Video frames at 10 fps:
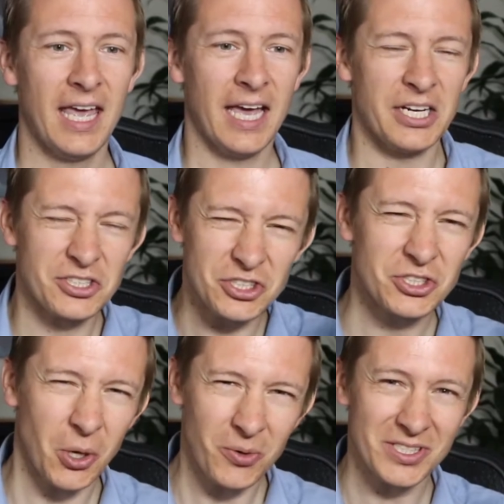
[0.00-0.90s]
And it's just
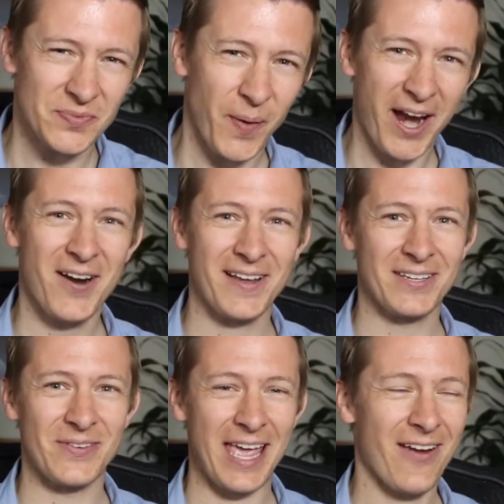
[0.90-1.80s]
so inspiring
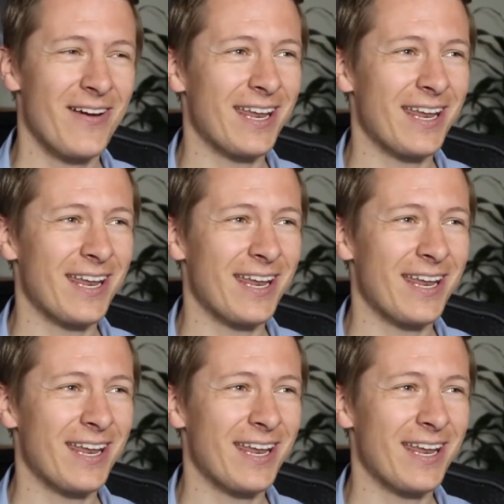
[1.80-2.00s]
to me every